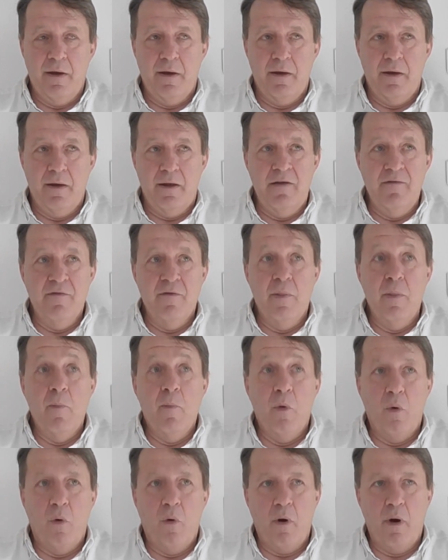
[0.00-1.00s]
even
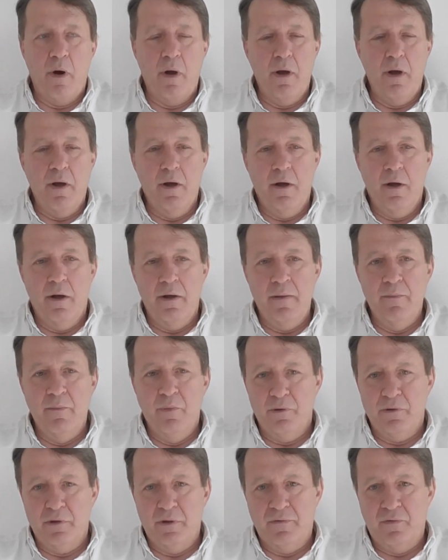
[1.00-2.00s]
more
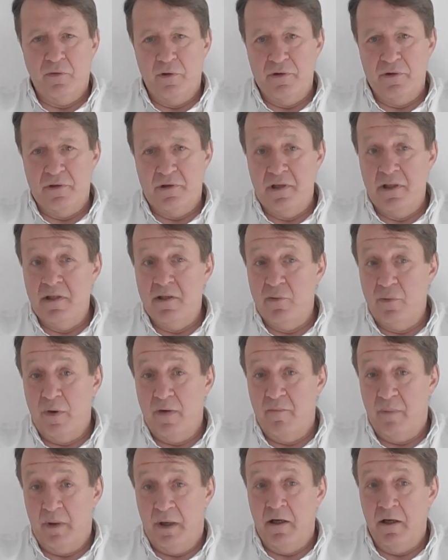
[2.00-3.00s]
important for us since we
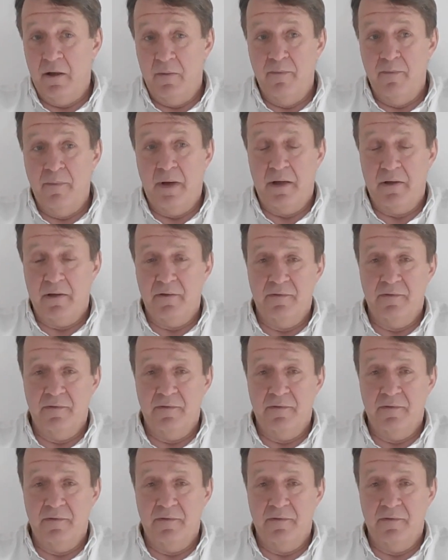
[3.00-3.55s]
have become part of